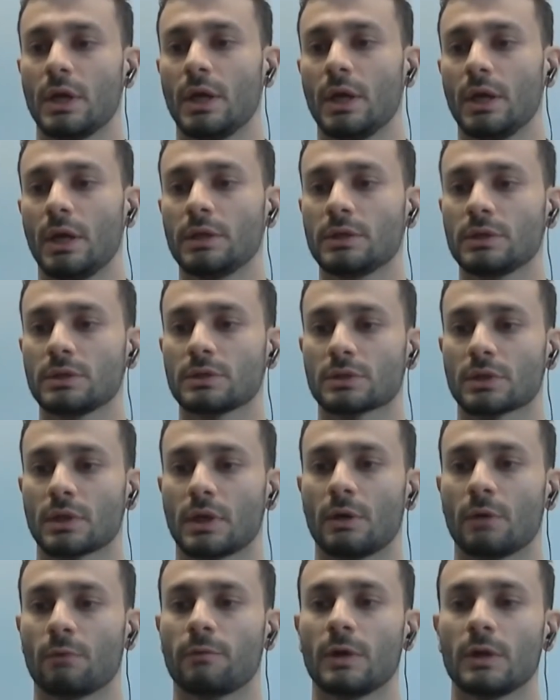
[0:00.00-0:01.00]
It is
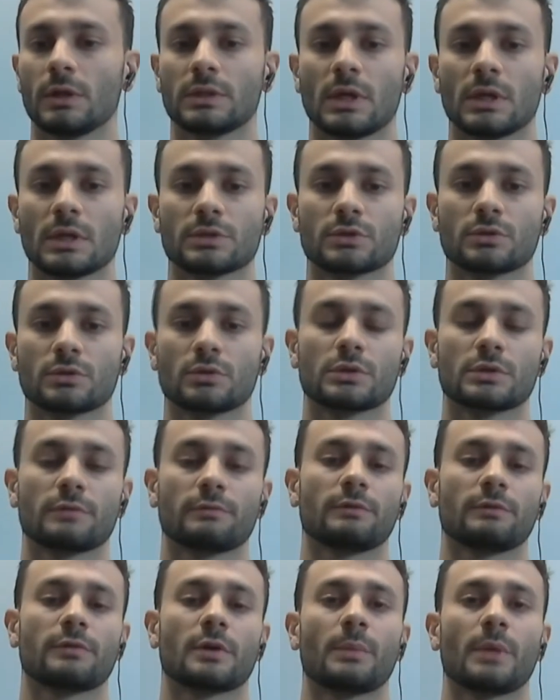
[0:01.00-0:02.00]
a well-done source of
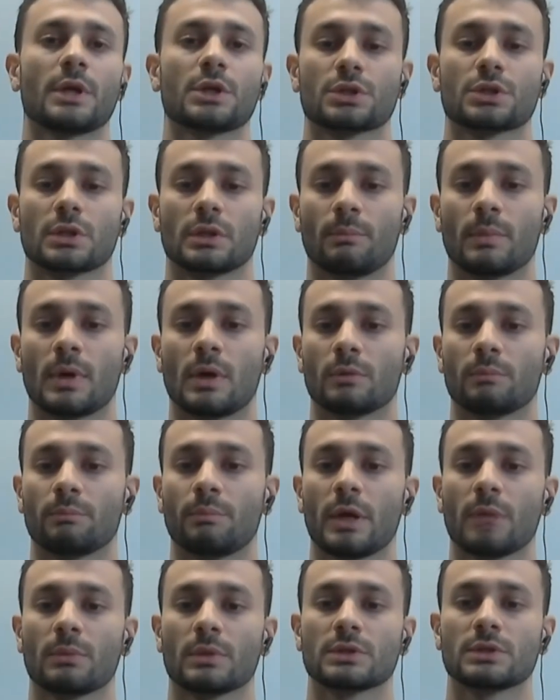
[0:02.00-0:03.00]
information about
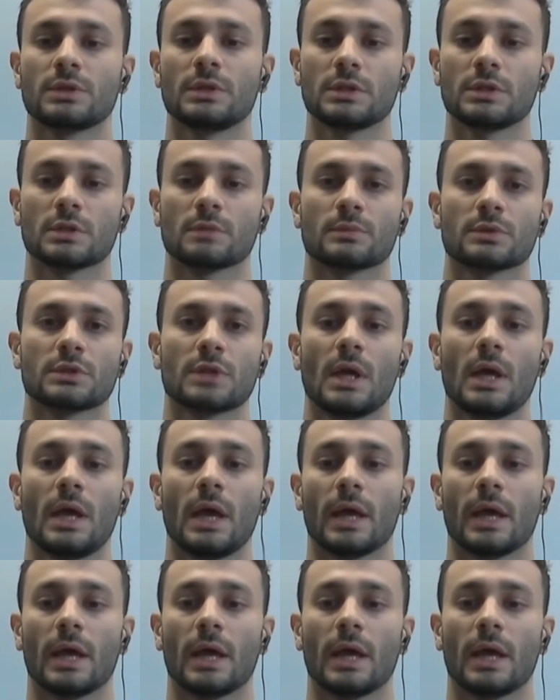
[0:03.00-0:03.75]
payment systems